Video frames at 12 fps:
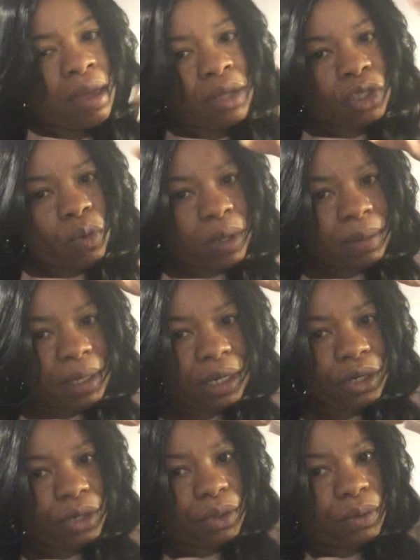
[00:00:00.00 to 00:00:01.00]
so what I'm
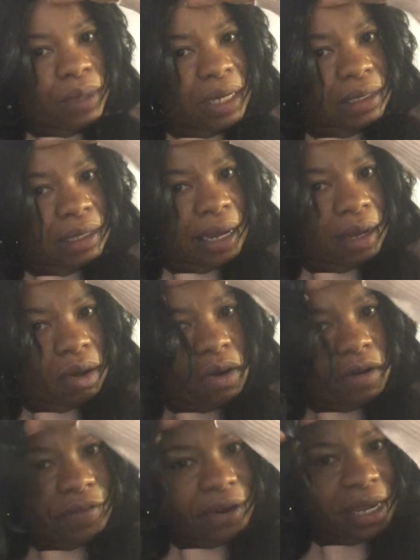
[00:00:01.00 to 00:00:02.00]
gonna do is like
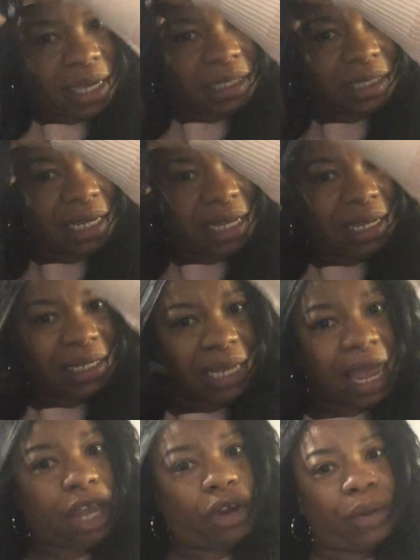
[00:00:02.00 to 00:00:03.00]
overextend this
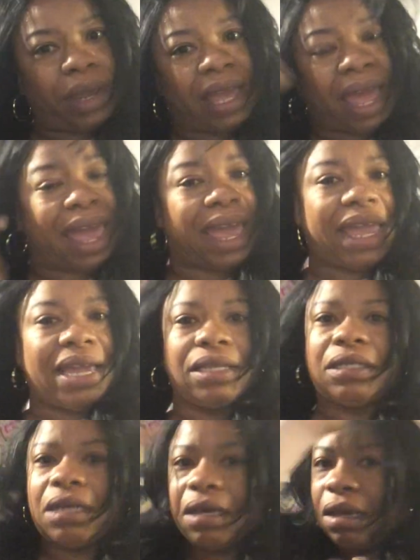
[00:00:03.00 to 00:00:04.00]
and
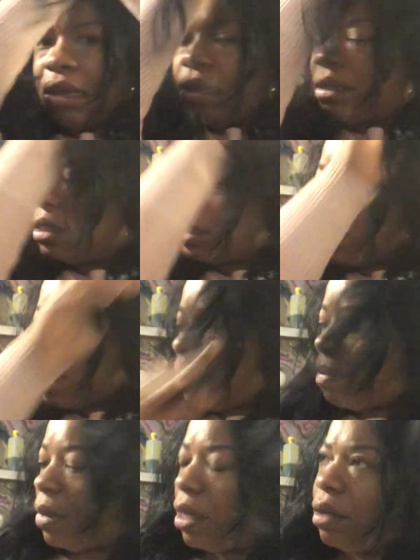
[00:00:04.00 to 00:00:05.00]
create
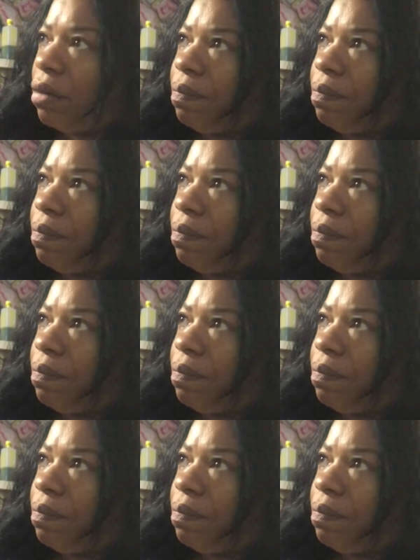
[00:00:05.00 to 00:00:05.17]
some